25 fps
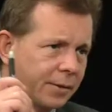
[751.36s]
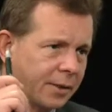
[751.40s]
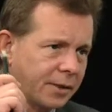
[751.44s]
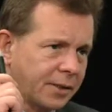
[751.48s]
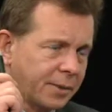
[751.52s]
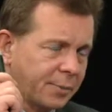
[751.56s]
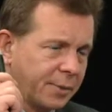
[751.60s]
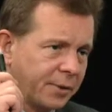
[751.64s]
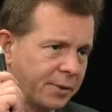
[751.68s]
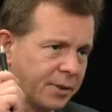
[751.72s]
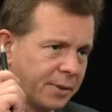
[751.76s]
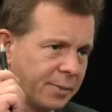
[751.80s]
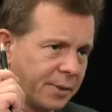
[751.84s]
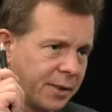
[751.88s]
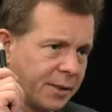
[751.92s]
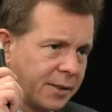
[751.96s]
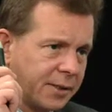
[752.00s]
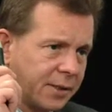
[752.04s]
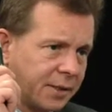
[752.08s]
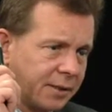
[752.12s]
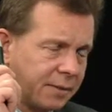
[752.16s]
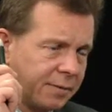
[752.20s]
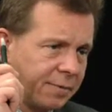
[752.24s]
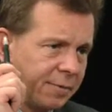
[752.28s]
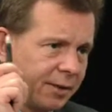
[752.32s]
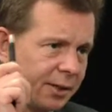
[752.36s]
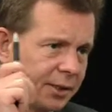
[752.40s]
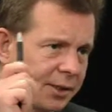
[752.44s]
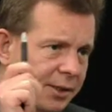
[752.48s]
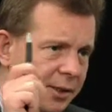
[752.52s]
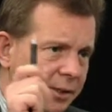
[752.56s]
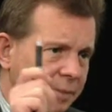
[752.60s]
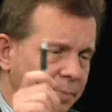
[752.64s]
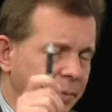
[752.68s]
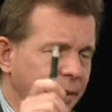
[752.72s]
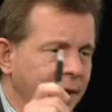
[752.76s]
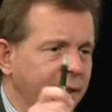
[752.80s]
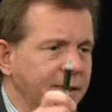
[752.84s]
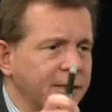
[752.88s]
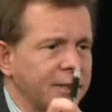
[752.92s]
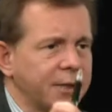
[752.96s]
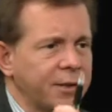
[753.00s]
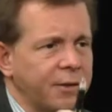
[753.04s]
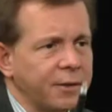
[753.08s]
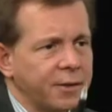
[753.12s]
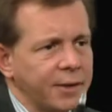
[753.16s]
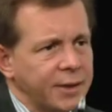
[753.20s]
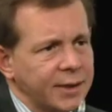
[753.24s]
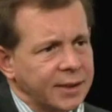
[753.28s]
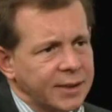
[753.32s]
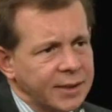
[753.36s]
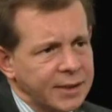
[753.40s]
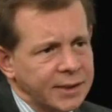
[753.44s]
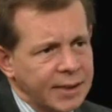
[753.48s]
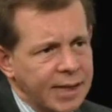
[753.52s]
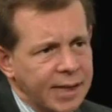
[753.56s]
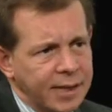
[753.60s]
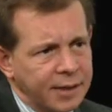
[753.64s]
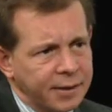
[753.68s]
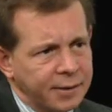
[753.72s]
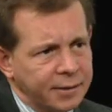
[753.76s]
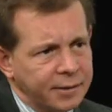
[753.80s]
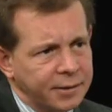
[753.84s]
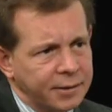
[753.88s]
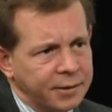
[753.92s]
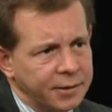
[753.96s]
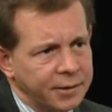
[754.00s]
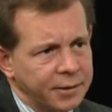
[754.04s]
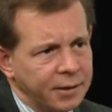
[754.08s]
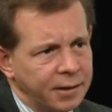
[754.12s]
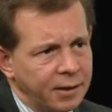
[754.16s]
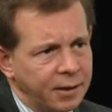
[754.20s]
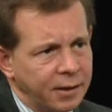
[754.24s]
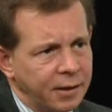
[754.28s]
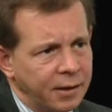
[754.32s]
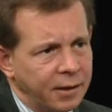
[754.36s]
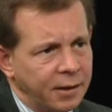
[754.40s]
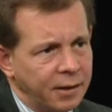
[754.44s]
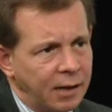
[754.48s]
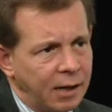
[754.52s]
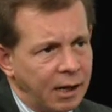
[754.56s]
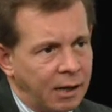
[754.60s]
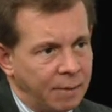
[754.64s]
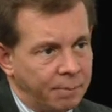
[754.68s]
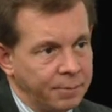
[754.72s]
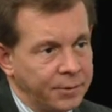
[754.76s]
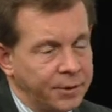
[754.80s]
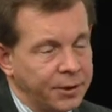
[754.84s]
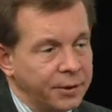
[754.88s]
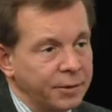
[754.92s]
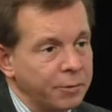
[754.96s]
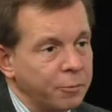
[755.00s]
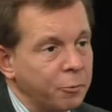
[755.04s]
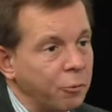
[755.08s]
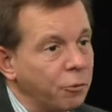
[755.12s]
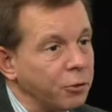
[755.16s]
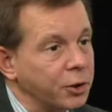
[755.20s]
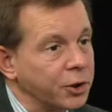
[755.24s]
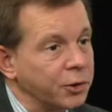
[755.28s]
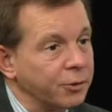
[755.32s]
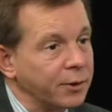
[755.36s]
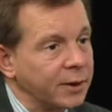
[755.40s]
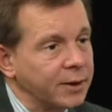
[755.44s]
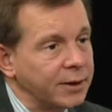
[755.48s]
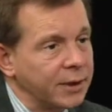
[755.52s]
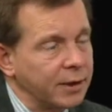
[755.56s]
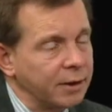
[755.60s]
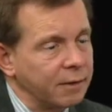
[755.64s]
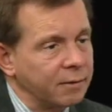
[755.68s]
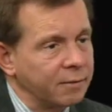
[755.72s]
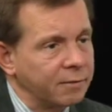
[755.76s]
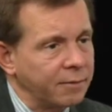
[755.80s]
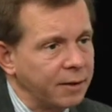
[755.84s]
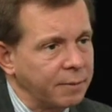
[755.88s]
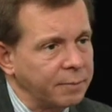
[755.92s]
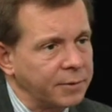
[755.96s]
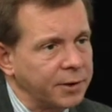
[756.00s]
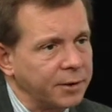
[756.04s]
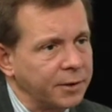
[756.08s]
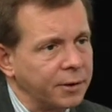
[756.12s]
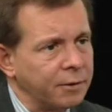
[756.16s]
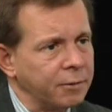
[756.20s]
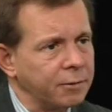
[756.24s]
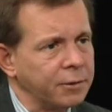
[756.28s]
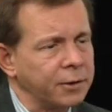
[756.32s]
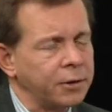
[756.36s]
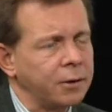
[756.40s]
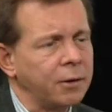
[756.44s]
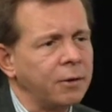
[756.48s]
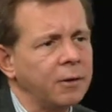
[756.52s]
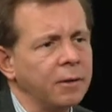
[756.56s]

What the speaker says: a possibility that Freshney Place could extend up to the water itself, up to the old dock.